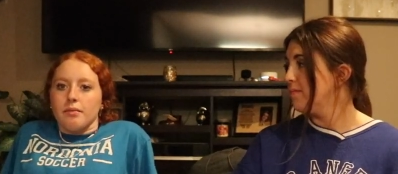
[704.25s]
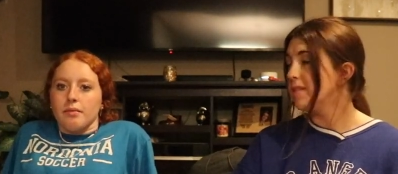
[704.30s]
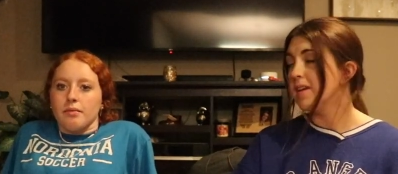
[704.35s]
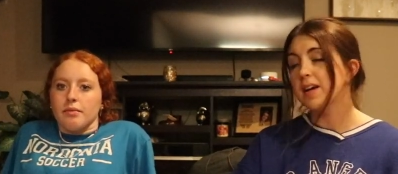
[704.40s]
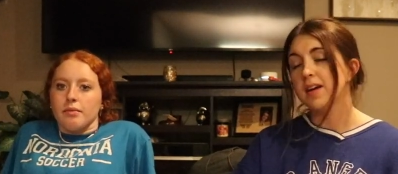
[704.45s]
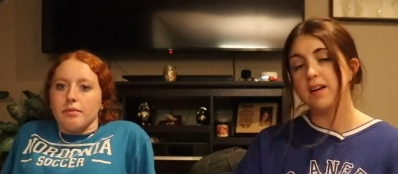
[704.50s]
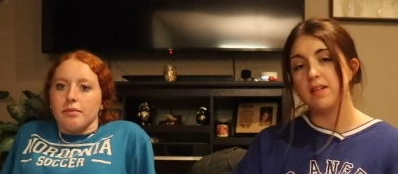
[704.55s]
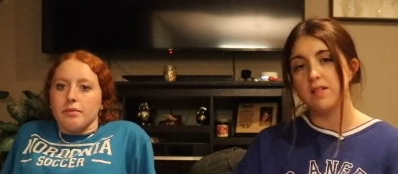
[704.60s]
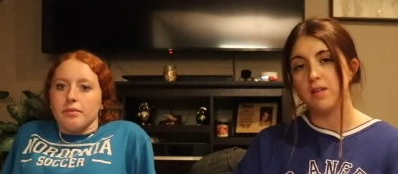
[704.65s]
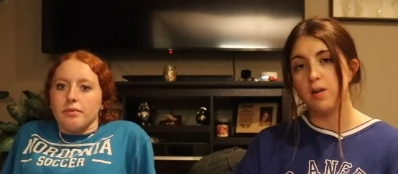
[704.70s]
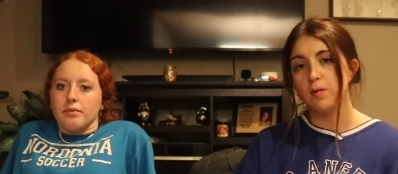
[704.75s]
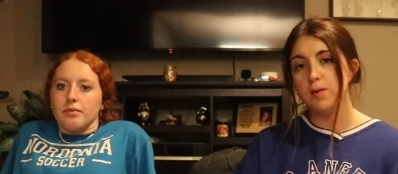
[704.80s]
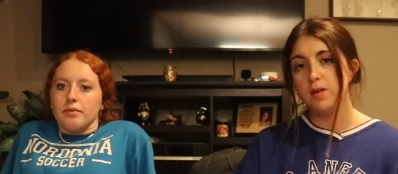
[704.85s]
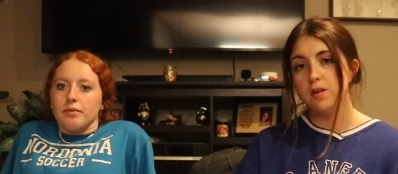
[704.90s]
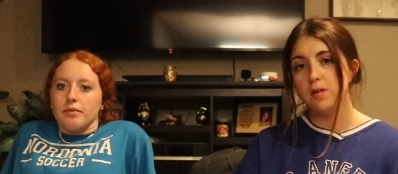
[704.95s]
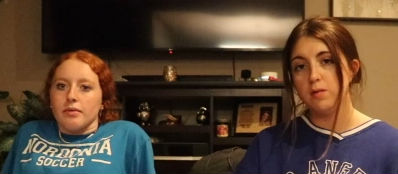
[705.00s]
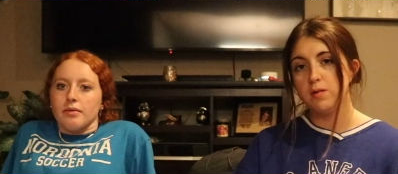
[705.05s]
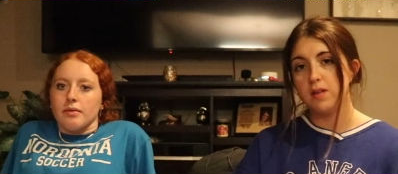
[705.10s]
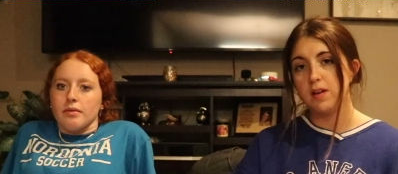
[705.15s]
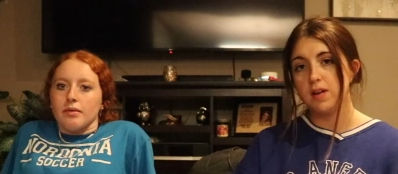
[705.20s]
Speaker 1: Yeah, guys, all we
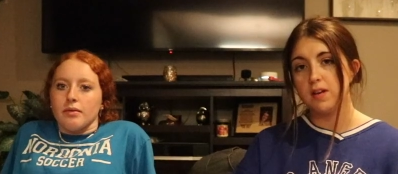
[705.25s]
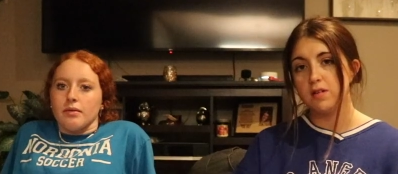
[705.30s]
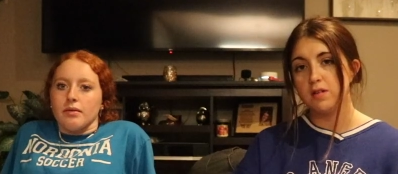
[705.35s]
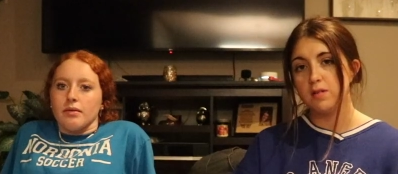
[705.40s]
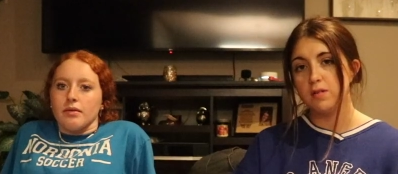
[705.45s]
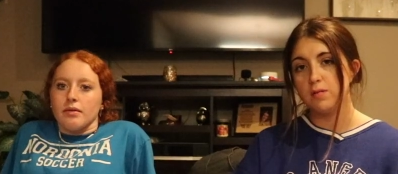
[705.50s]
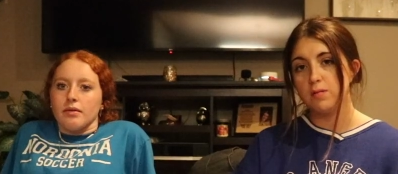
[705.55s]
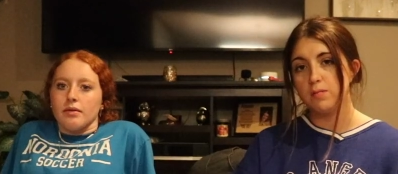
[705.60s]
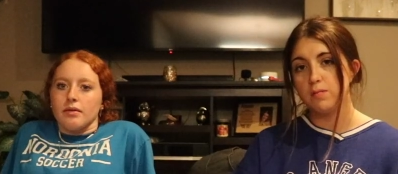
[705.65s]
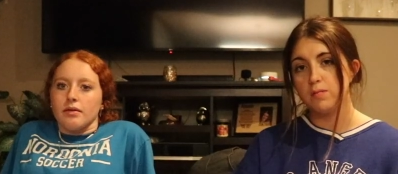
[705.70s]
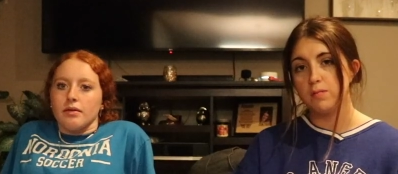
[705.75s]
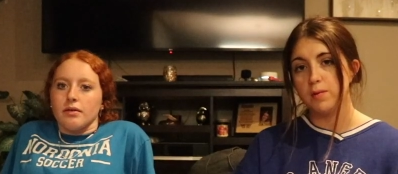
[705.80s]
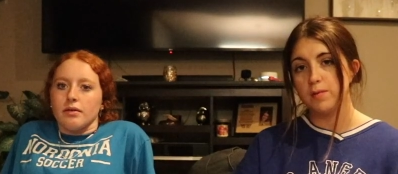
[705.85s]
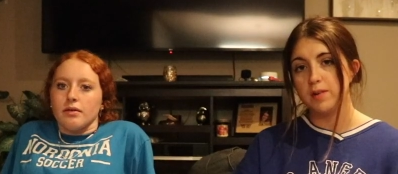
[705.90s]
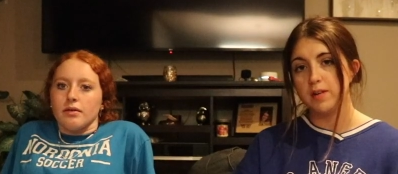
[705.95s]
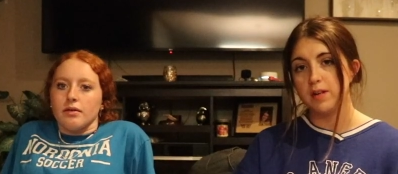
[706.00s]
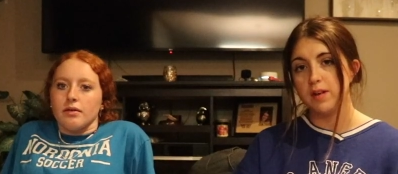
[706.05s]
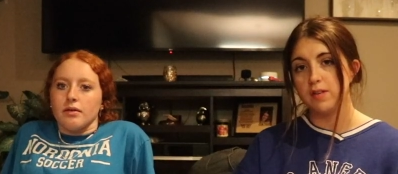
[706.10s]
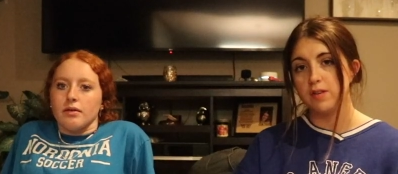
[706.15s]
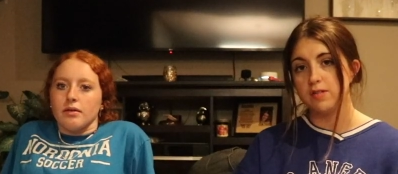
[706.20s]
do together when
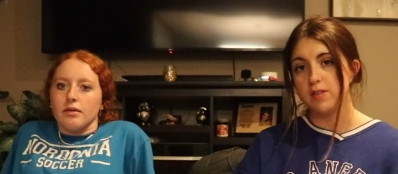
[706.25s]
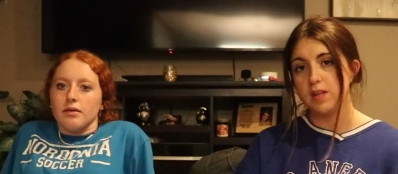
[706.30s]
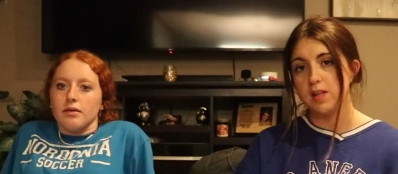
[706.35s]
we're together is